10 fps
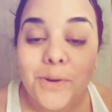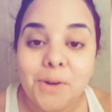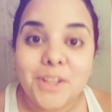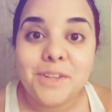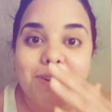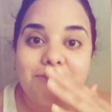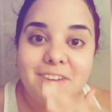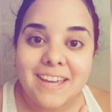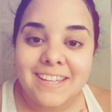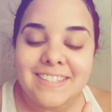oil on my
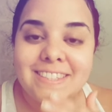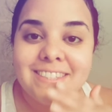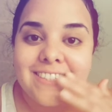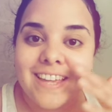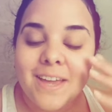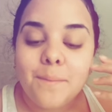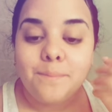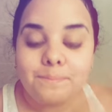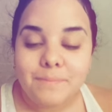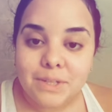face,
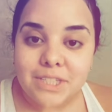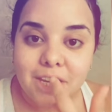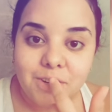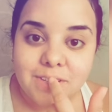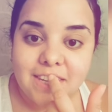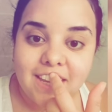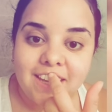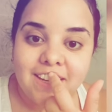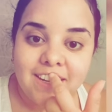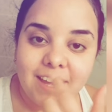my retainers
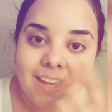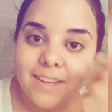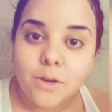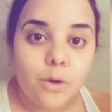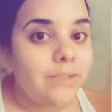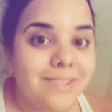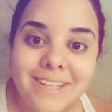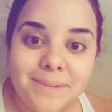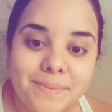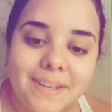in, and go to
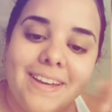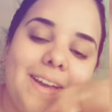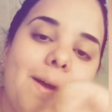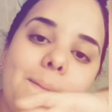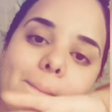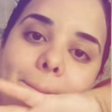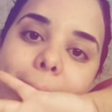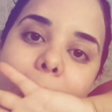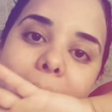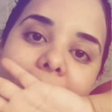sleep.
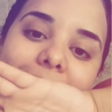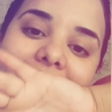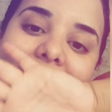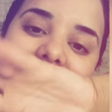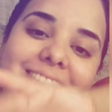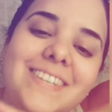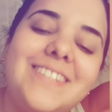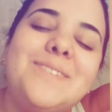Bye-bye, you guys. See you